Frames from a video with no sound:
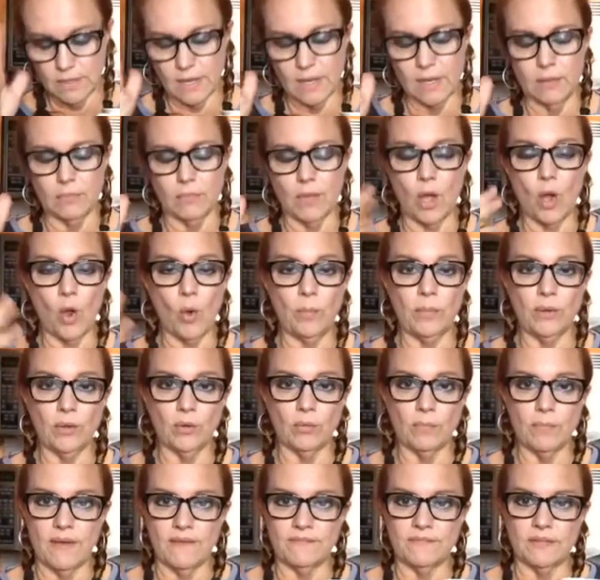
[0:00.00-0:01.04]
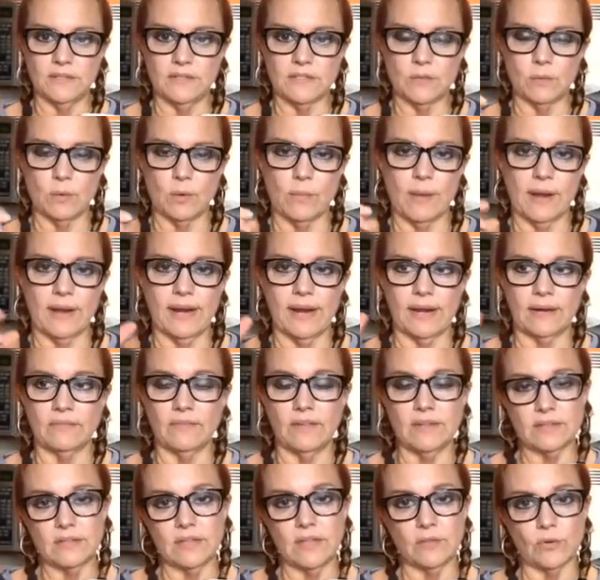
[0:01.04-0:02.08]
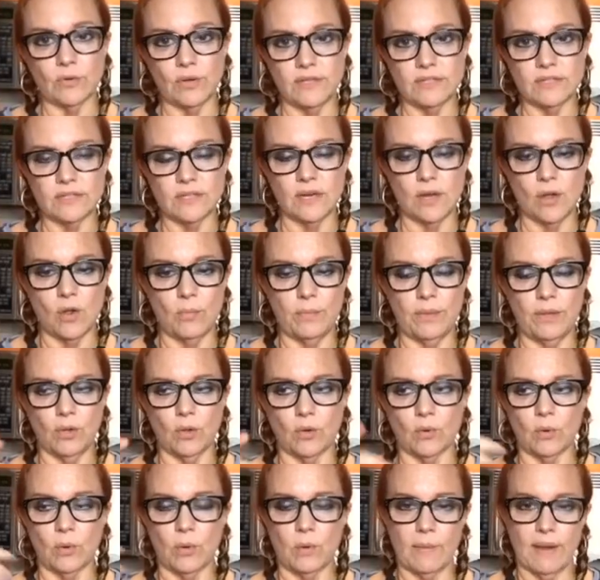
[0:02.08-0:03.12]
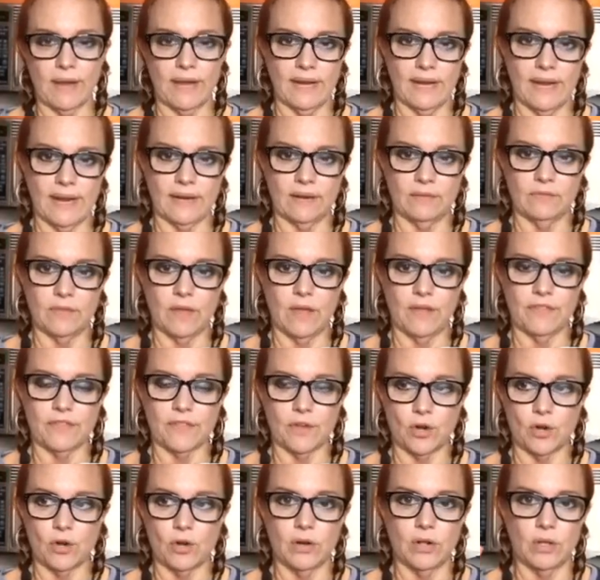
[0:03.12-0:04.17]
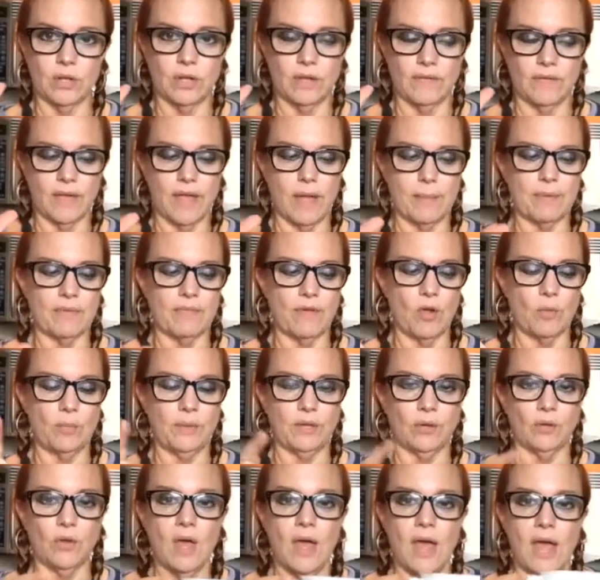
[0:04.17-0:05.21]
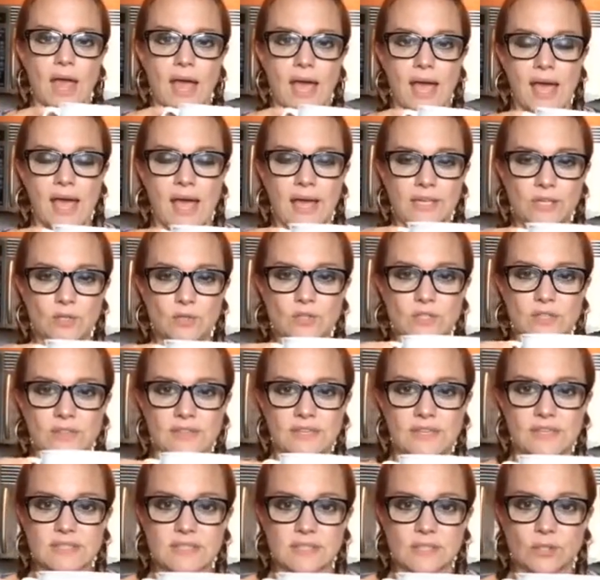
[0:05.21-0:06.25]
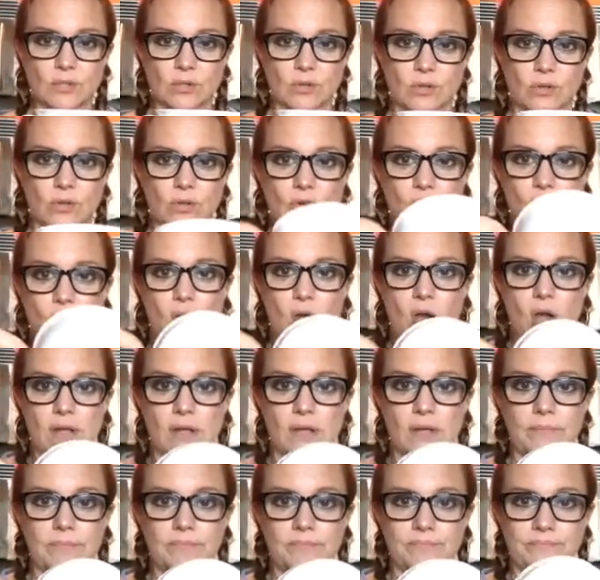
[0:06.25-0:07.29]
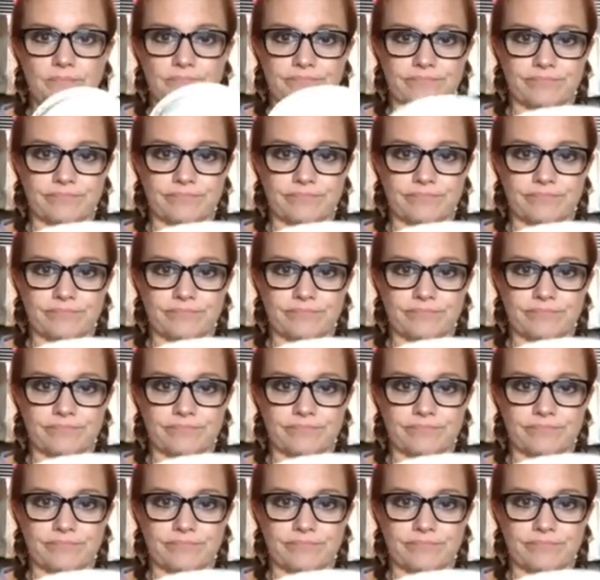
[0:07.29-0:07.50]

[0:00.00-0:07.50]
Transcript: um, oatmeal muffins that we were making out of in either instant oatmeal or we were making out of a third of a cup of oatmeal, I used this little crock